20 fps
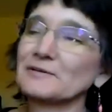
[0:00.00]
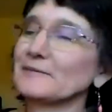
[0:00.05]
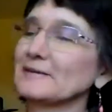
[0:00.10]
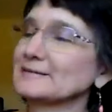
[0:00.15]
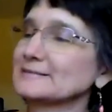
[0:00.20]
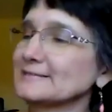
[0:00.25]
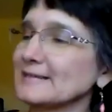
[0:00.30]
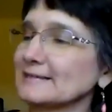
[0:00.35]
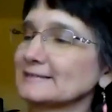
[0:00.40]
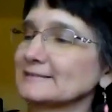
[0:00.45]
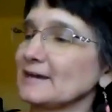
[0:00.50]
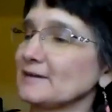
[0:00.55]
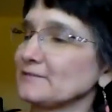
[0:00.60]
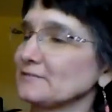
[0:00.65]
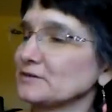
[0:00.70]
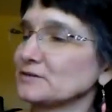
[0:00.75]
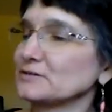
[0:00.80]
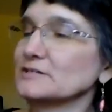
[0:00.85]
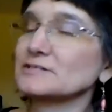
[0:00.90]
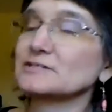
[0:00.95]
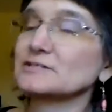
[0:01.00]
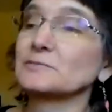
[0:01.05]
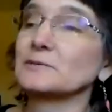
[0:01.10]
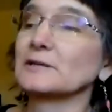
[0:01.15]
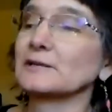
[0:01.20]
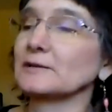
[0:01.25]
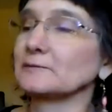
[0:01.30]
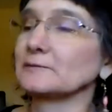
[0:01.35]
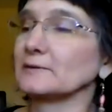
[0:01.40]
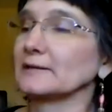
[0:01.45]
things like that. They're just
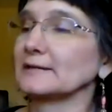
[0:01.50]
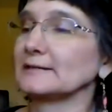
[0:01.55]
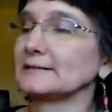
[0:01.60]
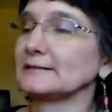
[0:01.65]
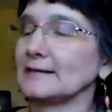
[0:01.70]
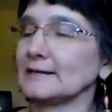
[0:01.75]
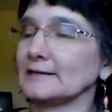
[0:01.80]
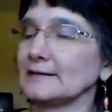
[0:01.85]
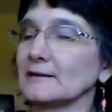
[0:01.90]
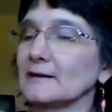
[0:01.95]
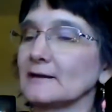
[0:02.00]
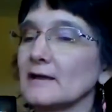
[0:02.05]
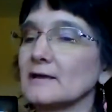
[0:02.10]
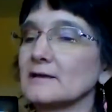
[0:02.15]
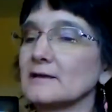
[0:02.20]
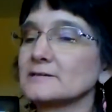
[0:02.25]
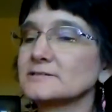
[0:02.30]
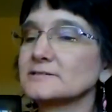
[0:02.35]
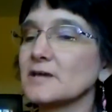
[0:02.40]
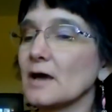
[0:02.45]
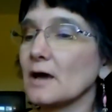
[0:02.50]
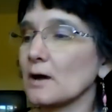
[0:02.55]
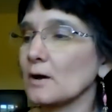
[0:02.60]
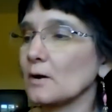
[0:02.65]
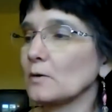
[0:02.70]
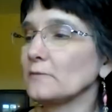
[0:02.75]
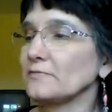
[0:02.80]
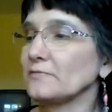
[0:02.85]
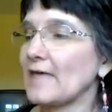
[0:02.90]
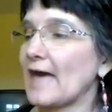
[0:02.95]
really, really neat.
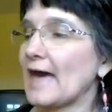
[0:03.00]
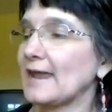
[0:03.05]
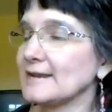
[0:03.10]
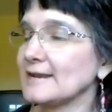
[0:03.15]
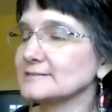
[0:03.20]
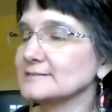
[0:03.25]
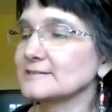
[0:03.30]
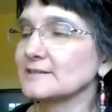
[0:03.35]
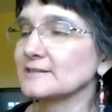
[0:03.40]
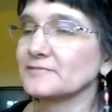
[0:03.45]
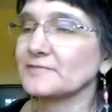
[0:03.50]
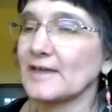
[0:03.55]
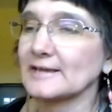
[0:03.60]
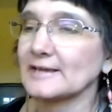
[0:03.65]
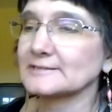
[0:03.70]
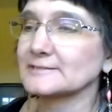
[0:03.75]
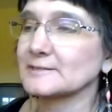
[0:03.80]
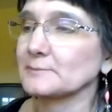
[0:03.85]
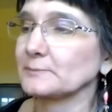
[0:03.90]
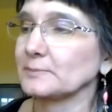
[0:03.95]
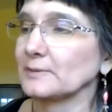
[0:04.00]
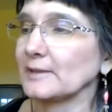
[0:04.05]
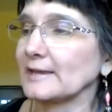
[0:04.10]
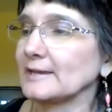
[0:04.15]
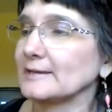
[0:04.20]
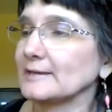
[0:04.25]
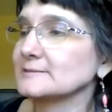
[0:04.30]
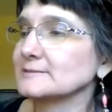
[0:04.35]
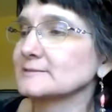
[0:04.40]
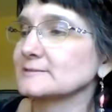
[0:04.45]
So that is the thanks and
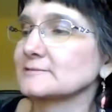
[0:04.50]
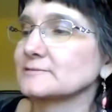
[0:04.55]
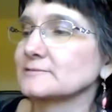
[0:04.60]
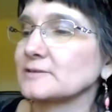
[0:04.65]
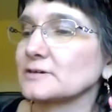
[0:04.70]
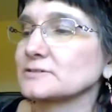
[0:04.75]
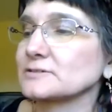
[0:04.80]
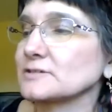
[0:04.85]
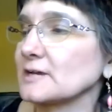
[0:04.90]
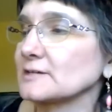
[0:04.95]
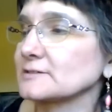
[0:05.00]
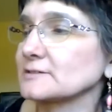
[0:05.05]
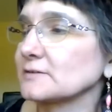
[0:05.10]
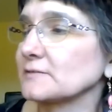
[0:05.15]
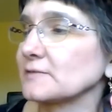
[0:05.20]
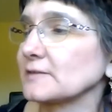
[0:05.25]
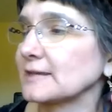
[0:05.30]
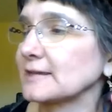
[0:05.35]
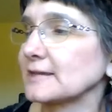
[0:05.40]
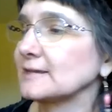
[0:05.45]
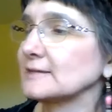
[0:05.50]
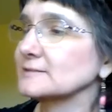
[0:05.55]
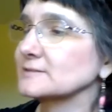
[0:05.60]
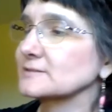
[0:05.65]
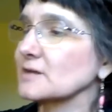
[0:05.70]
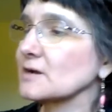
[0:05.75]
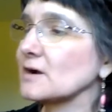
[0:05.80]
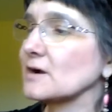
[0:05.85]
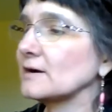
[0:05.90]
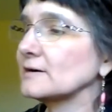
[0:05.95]
blanks. There's also the
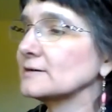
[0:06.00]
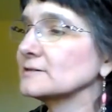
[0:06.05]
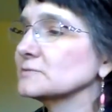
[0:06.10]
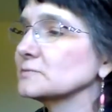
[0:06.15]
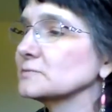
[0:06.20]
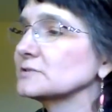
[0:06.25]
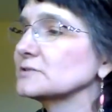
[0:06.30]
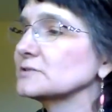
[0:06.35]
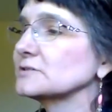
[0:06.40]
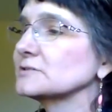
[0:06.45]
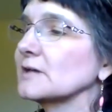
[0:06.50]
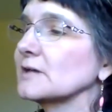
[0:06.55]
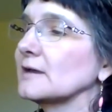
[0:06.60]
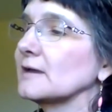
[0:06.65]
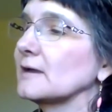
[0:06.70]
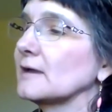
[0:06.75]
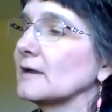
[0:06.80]
kids cards, which is a